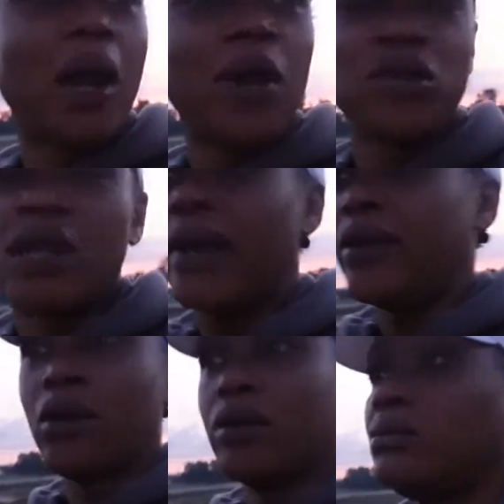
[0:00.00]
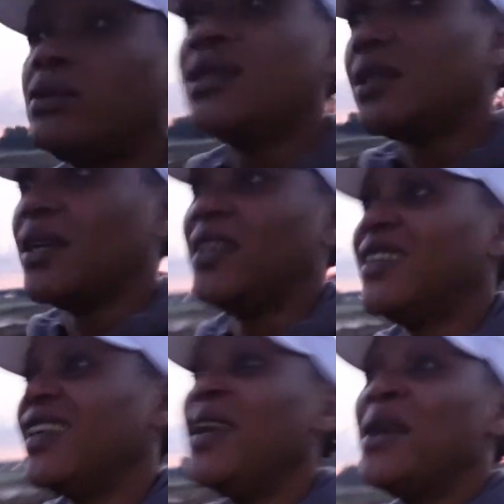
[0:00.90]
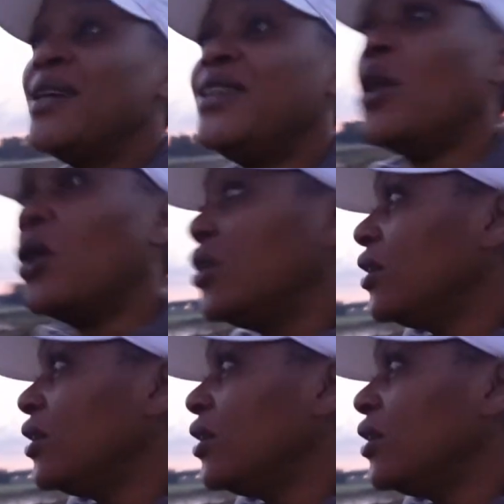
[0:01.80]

but I was like, no. No.